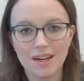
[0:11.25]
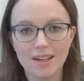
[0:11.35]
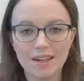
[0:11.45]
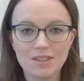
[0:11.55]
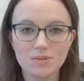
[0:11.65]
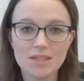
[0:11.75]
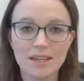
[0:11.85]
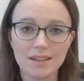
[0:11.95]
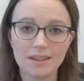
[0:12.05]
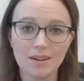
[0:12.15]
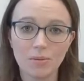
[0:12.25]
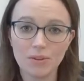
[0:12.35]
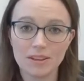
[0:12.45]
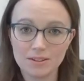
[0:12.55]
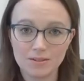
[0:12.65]
next week, and hopefully
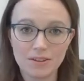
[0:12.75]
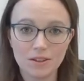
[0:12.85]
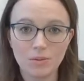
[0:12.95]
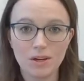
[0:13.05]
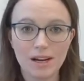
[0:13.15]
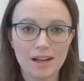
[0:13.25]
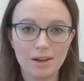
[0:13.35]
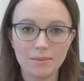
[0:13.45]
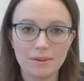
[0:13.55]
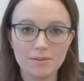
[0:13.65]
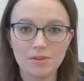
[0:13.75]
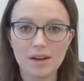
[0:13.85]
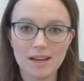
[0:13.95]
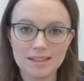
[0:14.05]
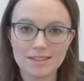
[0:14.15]
this video will kind of help give you a
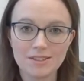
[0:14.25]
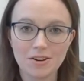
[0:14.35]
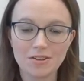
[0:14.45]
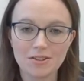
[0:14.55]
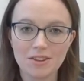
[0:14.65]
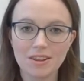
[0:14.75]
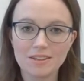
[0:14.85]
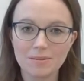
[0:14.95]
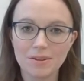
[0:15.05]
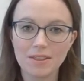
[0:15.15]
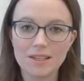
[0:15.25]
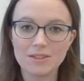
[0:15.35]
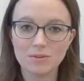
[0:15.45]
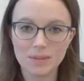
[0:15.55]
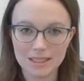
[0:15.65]
head start to some of the things
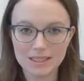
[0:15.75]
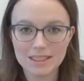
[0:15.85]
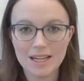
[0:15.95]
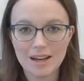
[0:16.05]
you missed.